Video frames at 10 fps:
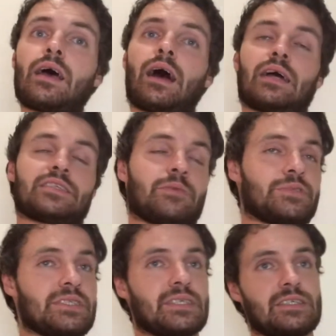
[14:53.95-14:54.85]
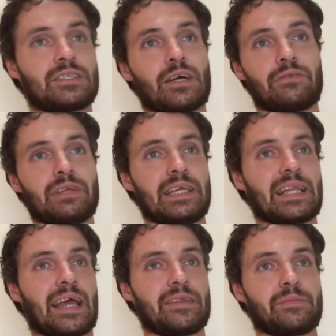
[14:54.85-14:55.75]
Dubs and Tuds, you can't really
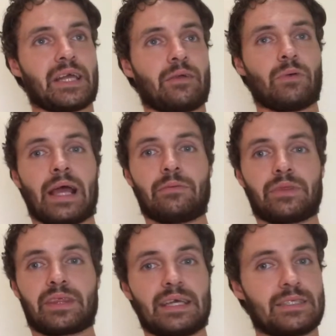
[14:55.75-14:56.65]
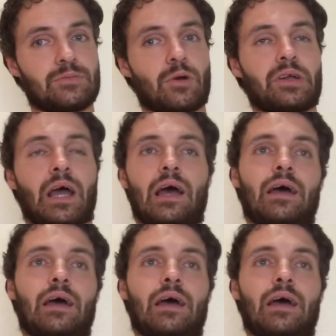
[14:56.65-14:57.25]
let them get away with this one.